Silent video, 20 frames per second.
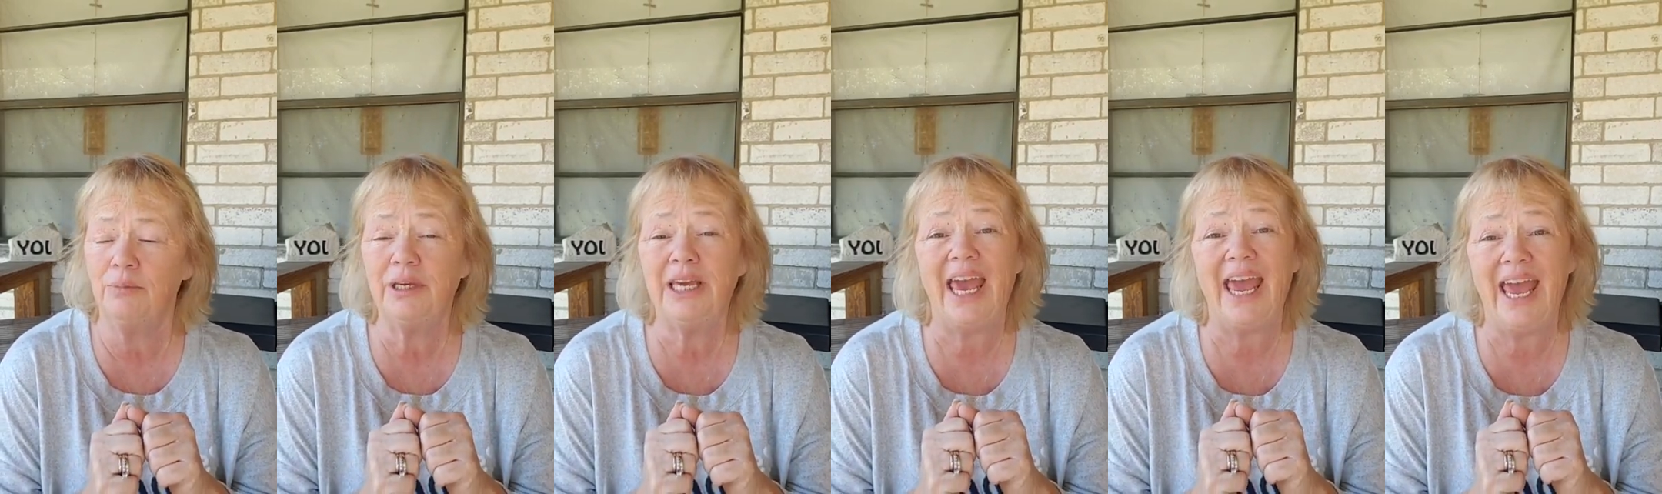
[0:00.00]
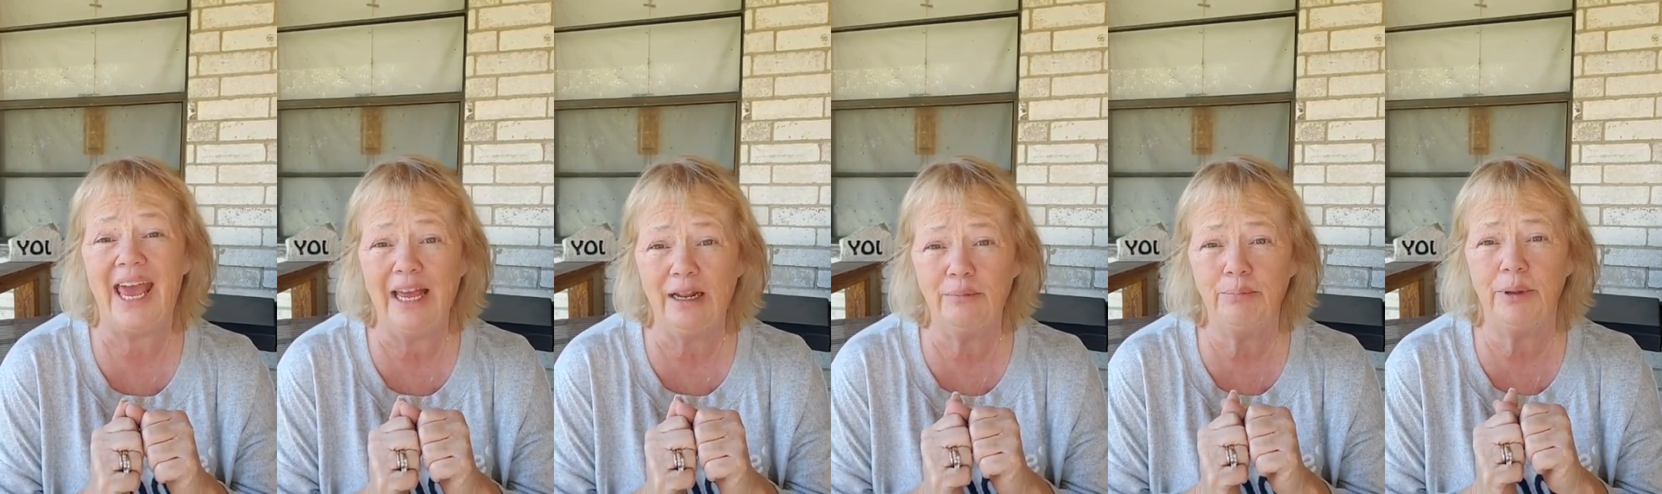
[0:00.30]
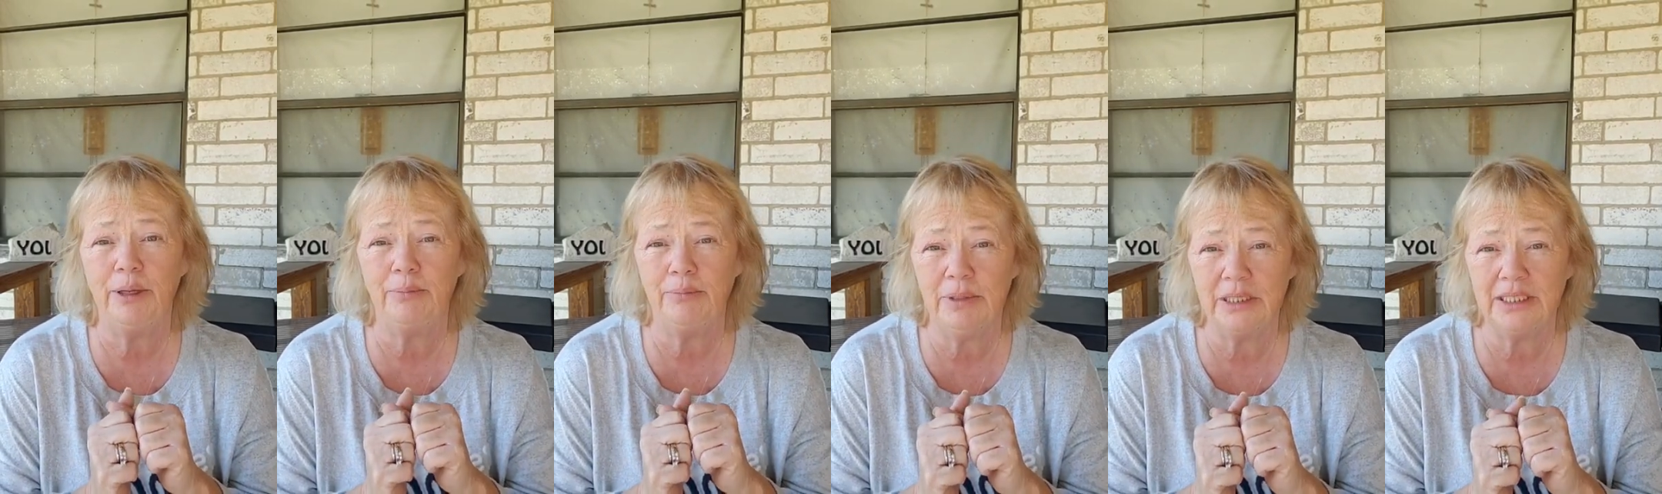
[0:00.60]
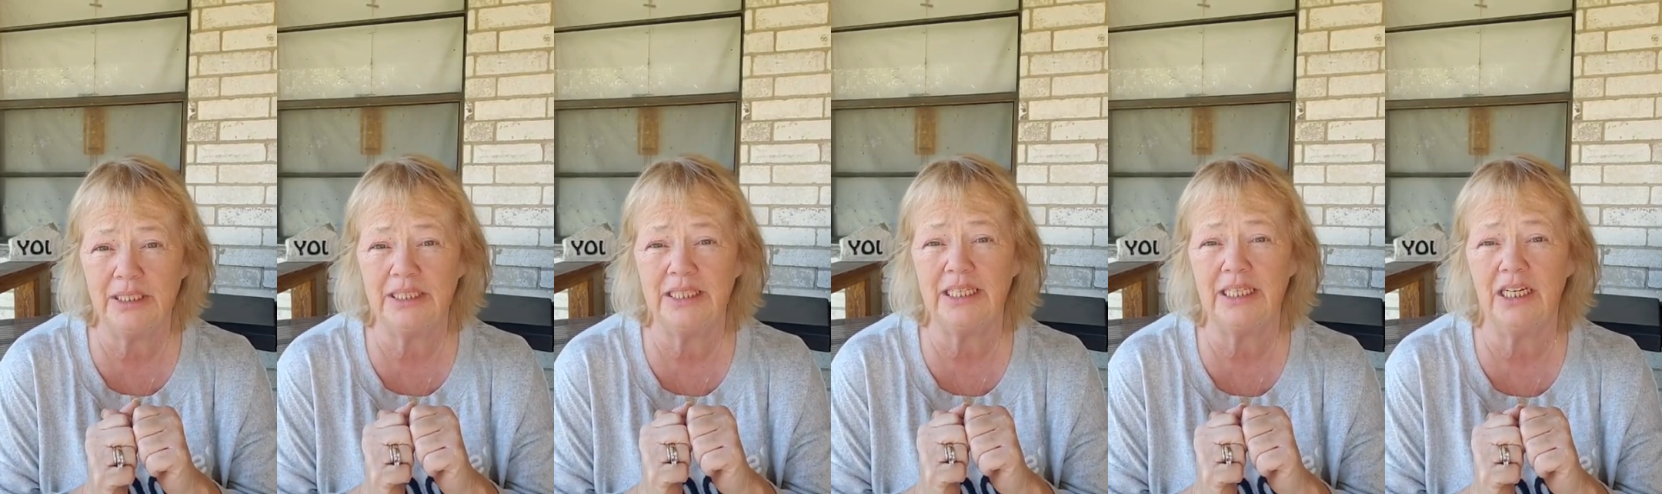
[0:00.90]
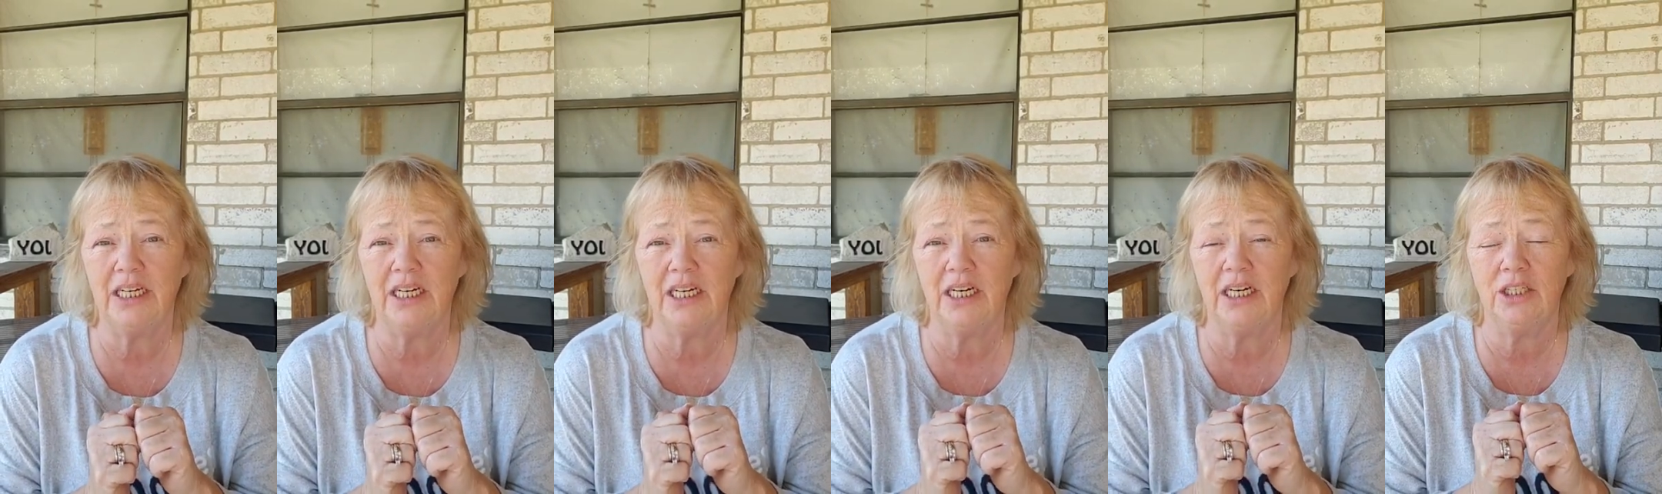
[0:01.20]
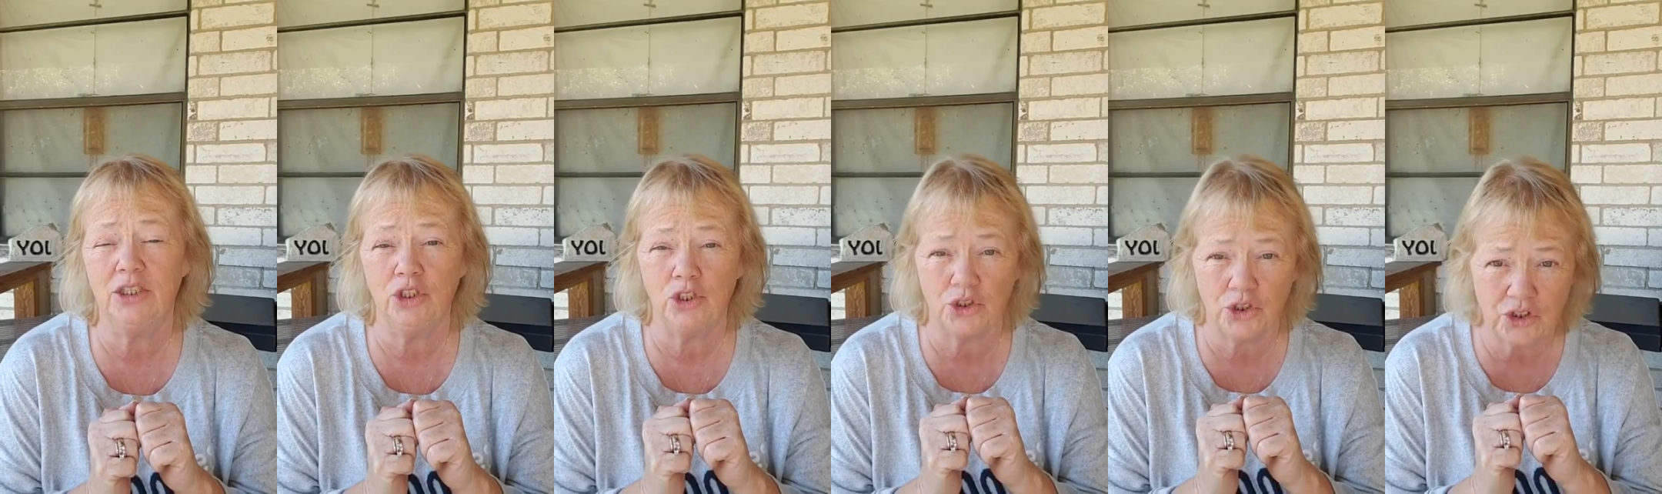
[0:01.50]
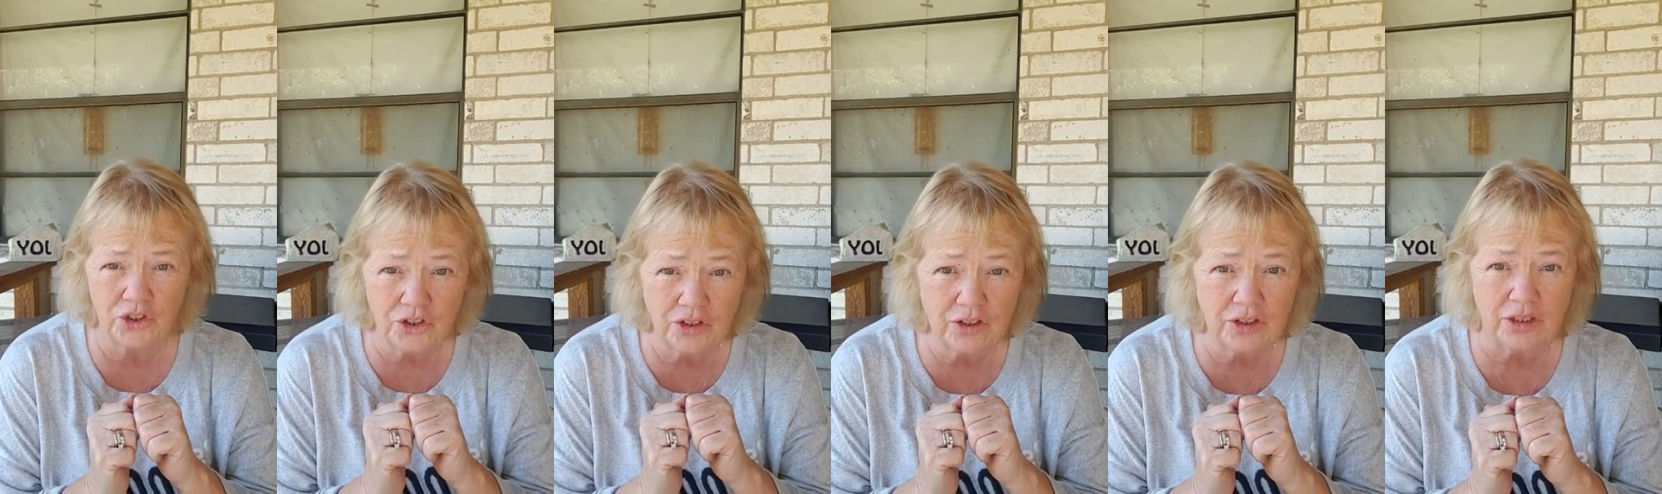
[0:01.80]
can be
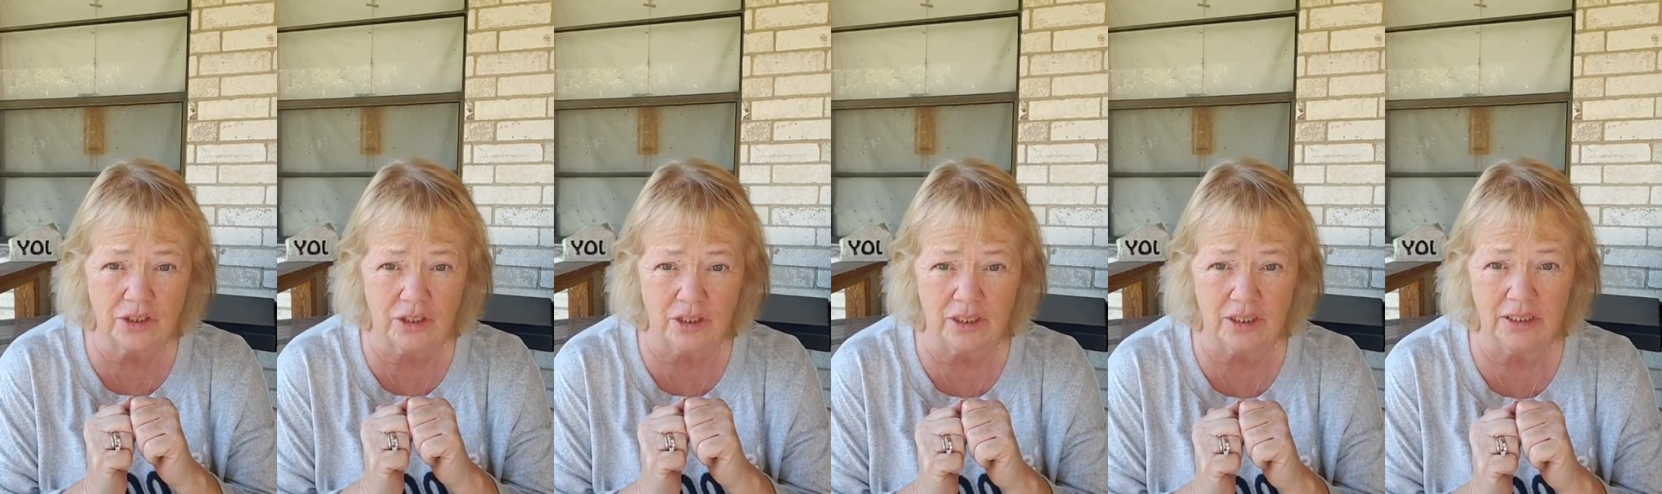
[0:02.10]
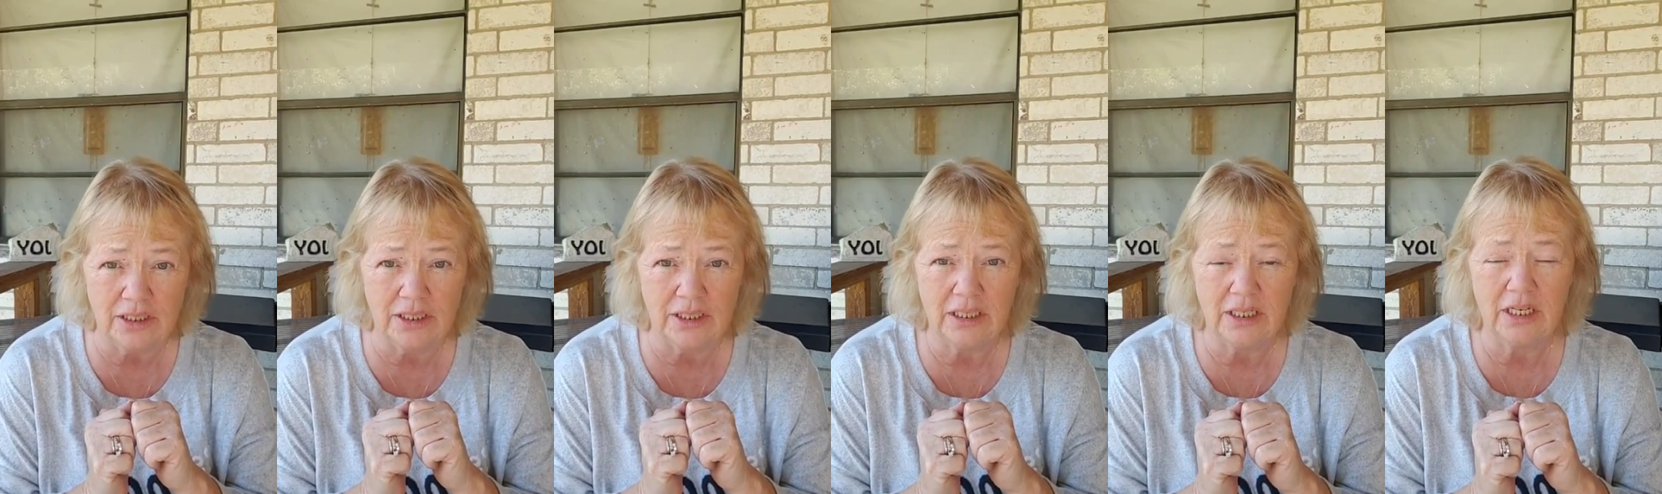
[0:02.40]
misunderstood.